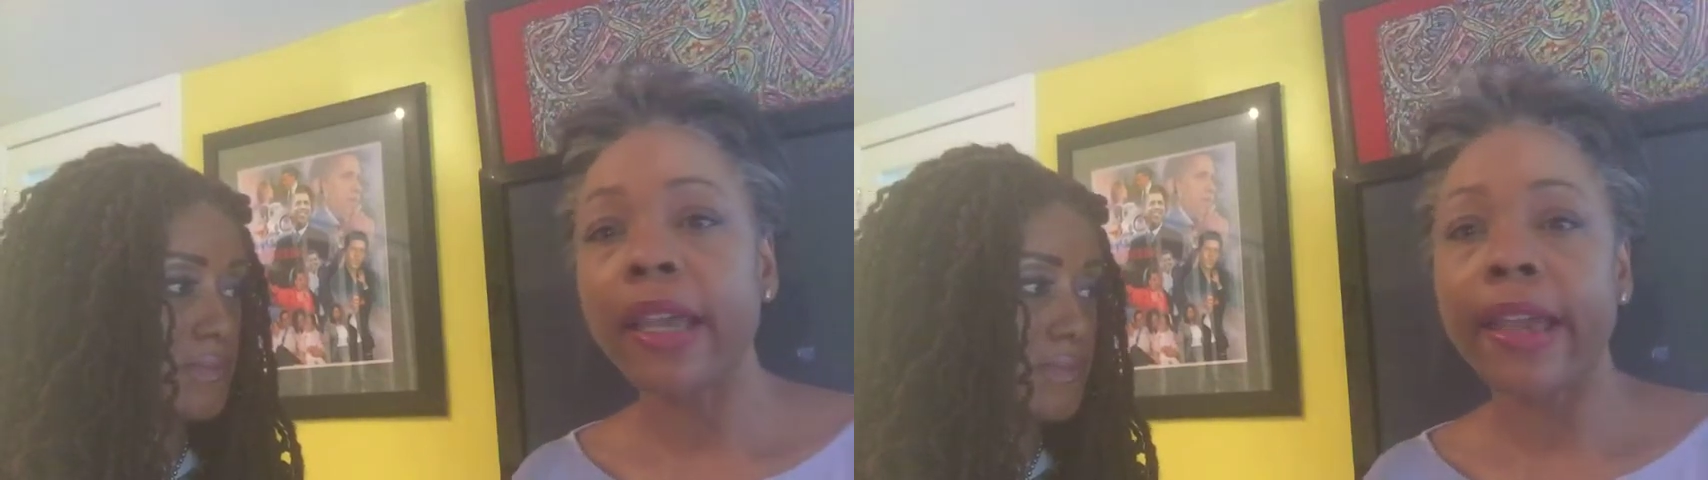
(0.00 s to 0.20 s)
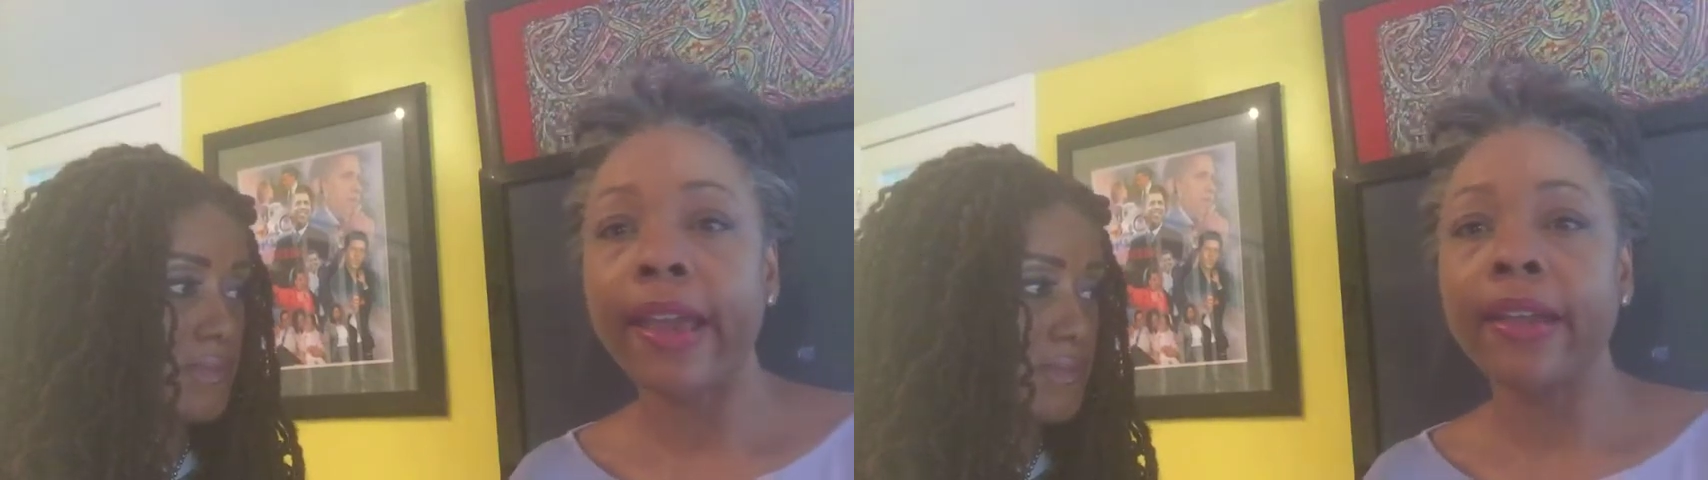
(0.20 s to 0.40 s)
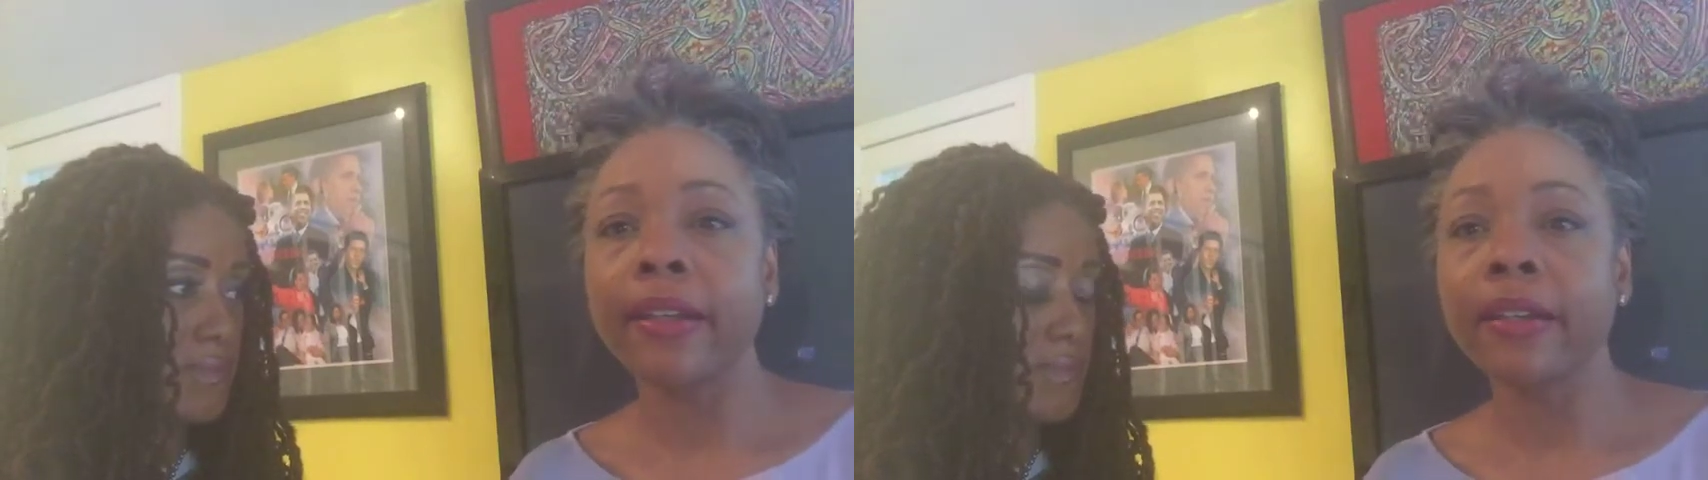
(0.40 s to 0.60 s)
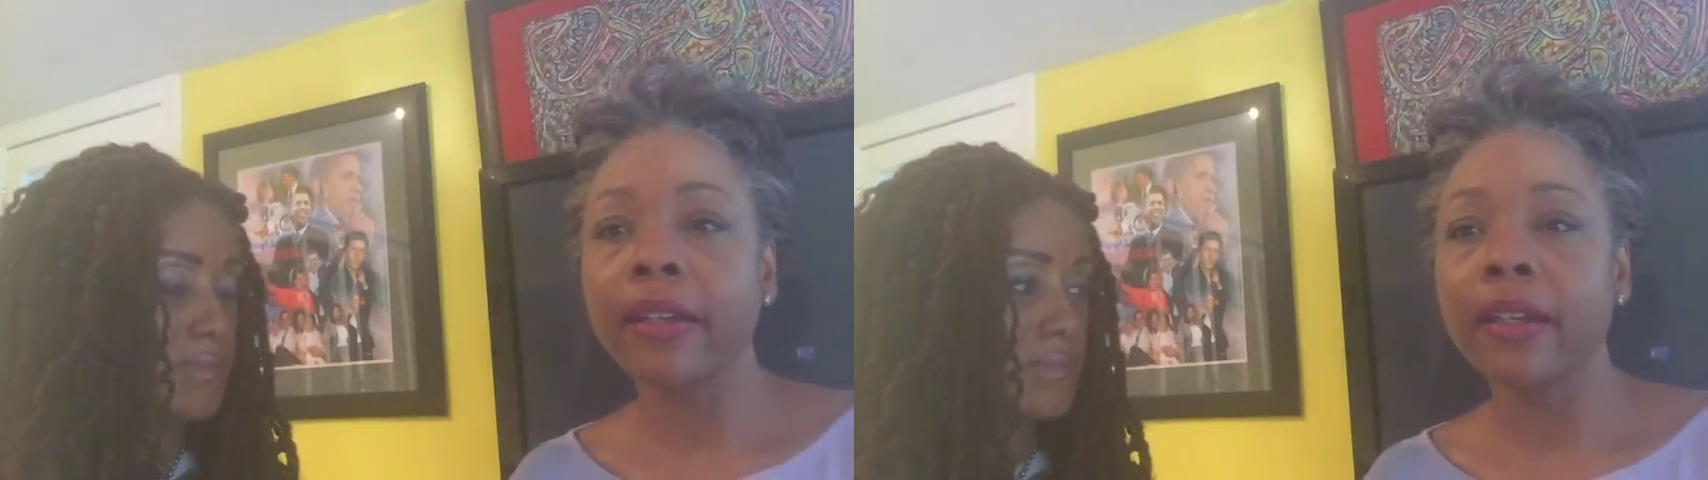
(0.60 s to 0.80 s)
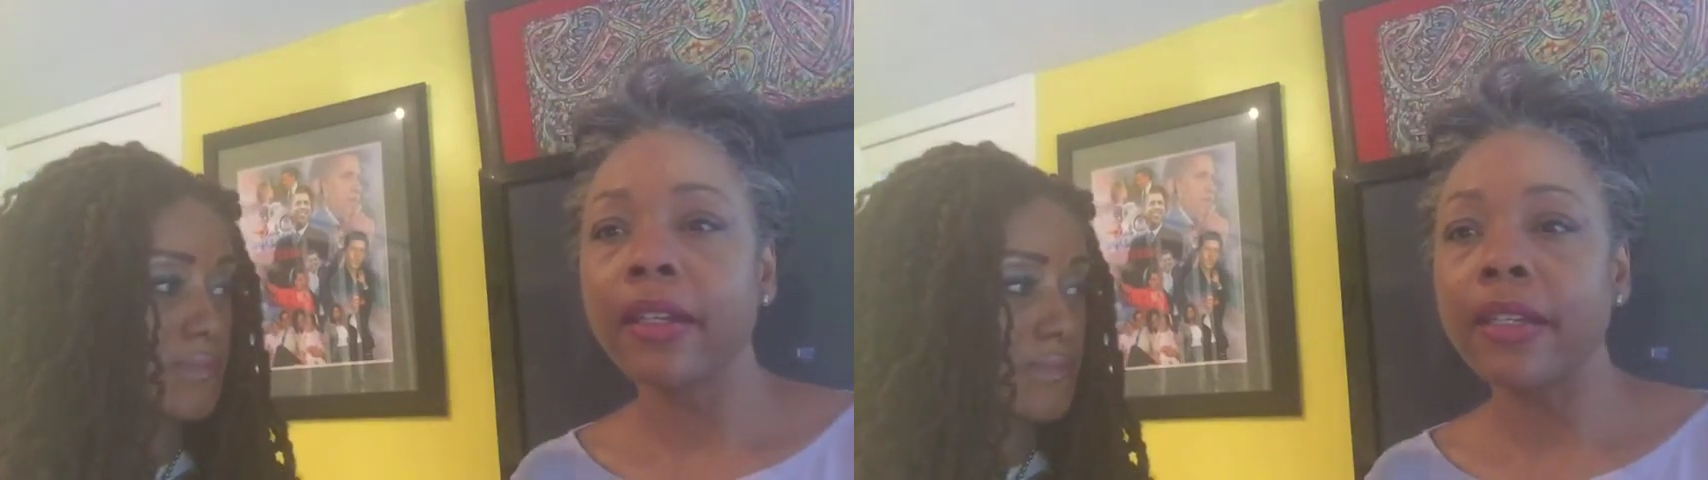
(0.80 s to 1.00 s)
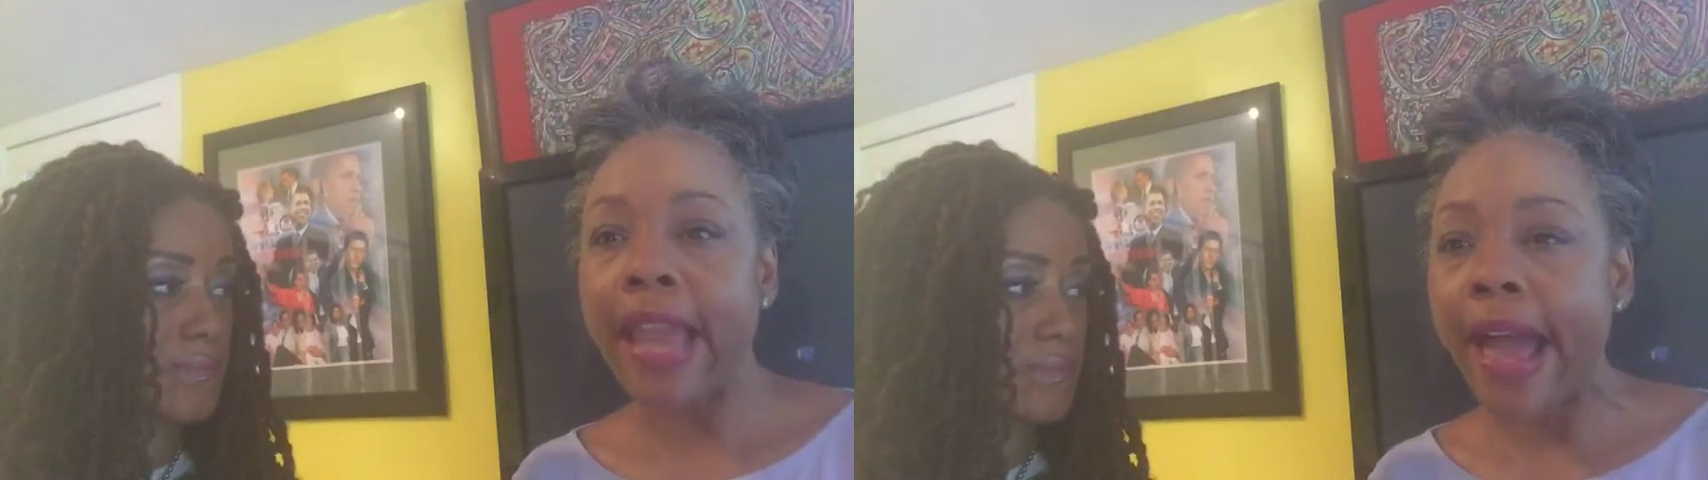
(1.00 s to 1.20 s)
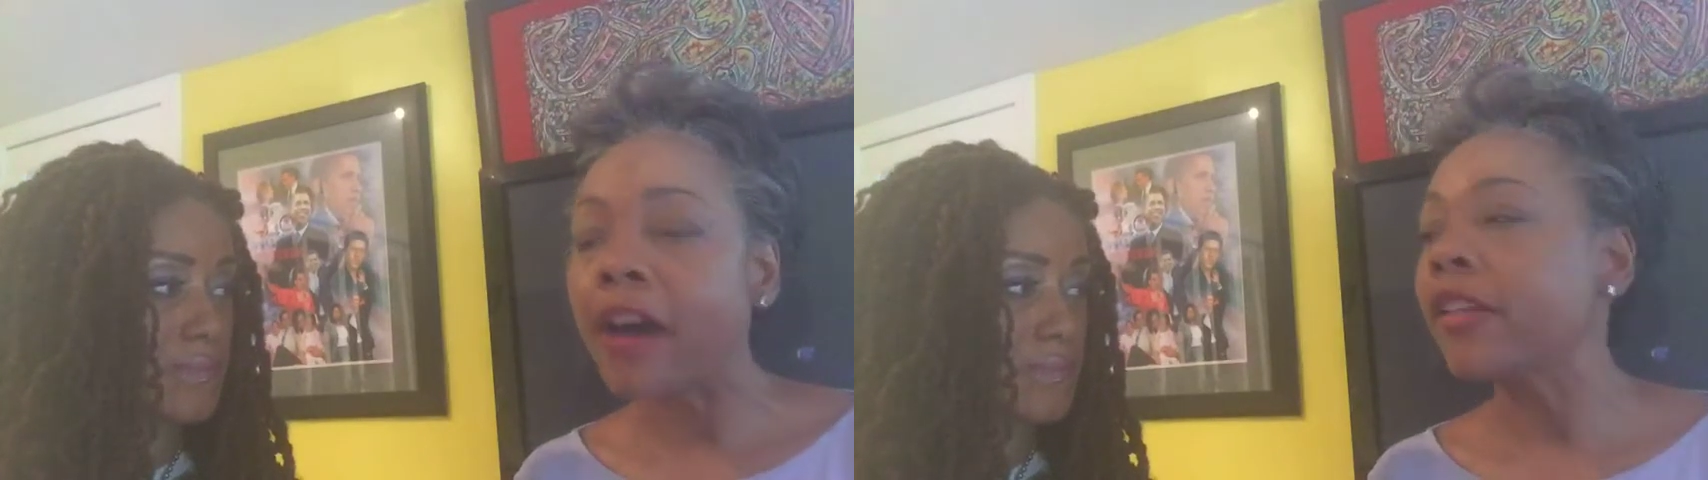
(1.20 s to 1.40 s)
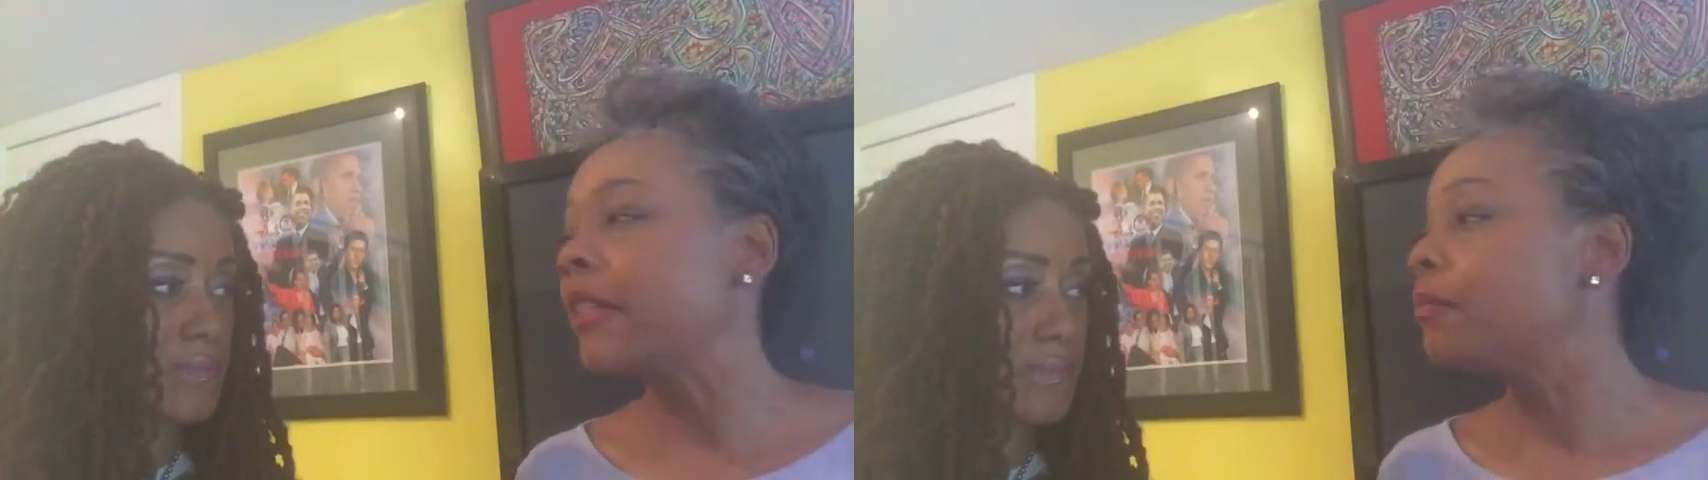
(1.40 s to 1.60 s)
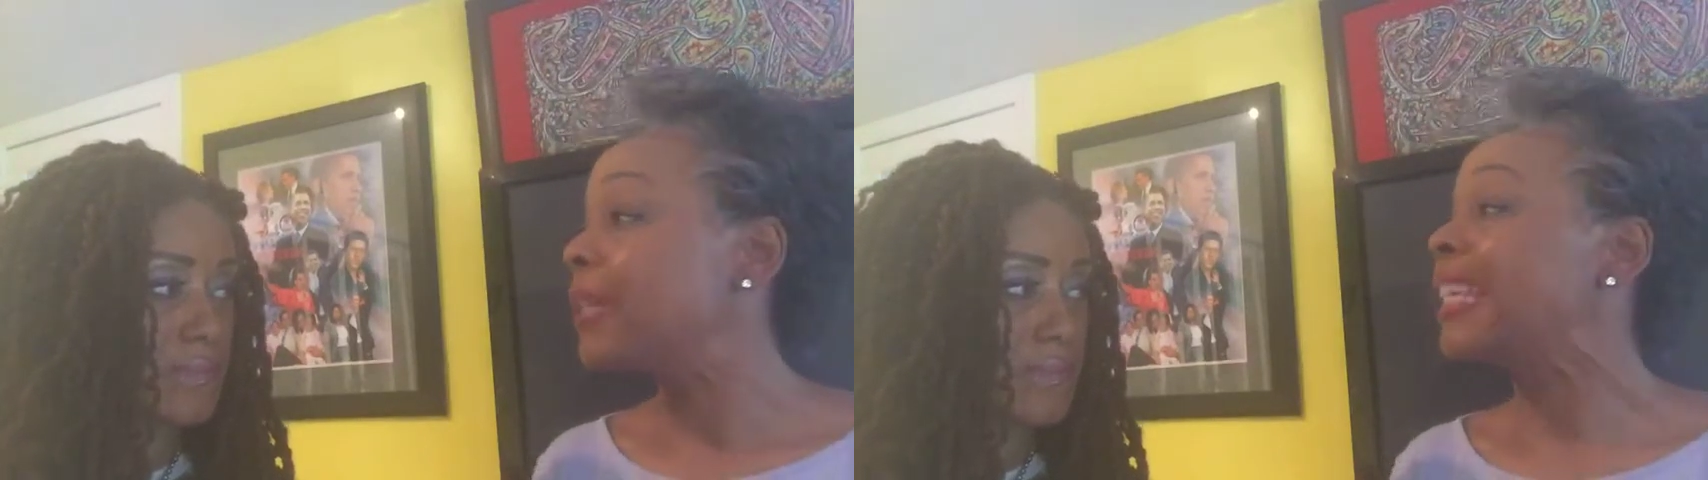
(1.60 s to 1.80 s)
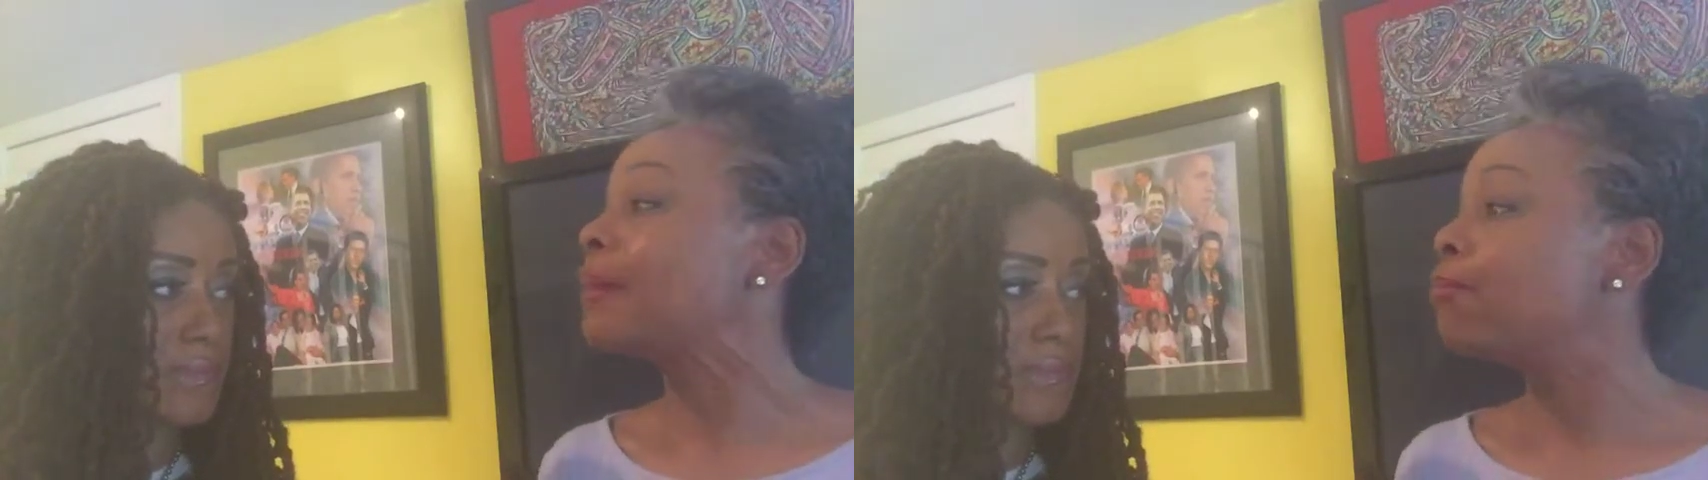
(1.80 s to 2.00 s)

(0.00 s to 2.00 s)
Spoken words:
and now it's being